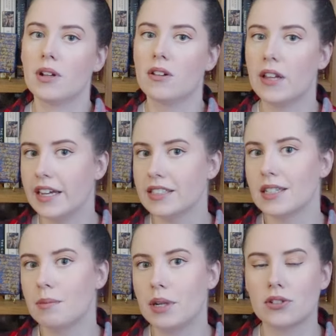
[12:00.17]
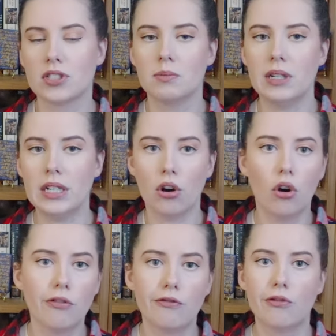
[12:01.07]
glance appears to be
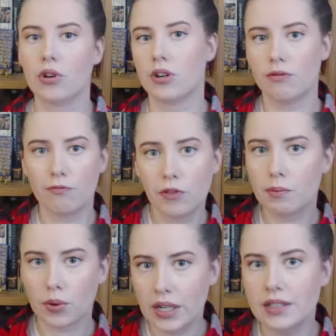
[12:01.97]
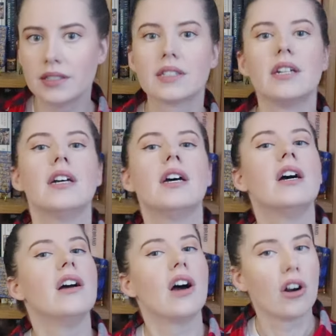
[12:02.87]
hoof or footprints
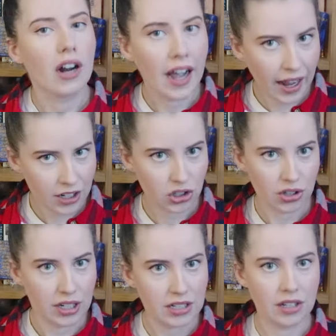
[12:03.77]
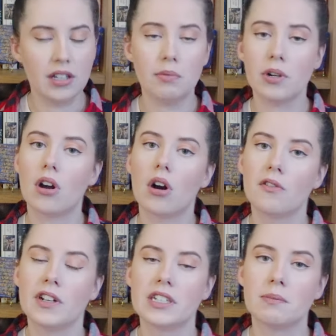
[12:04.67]
are actually deliberate
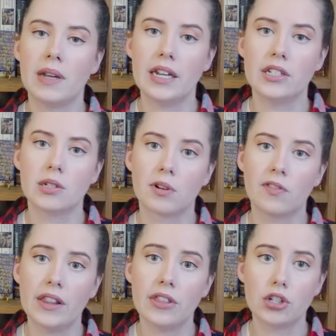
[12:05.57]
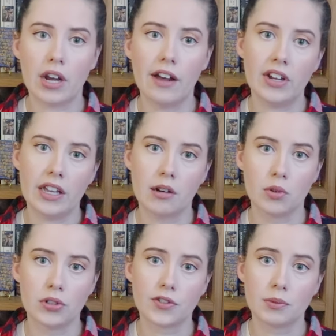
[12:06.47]
carvings made to prevent the draft
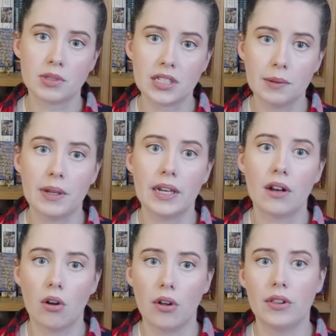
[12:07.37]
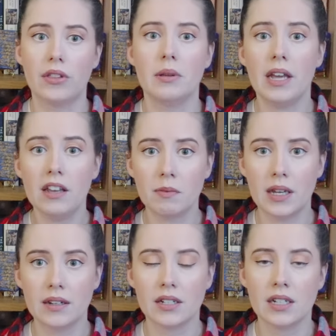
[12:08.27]
animals from slipping on the pavement.